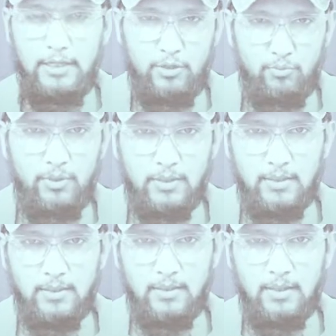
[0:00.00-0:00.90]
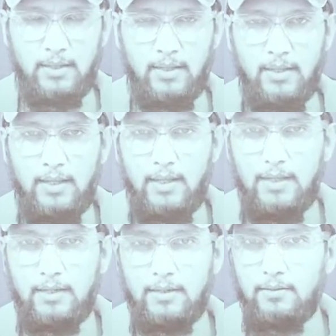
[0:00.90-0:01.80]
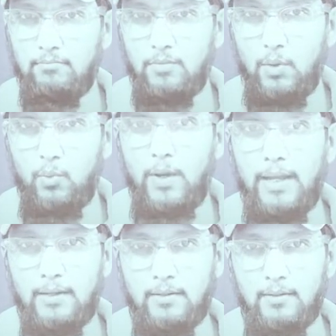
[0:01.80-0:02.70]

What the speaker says: In Britain. And when?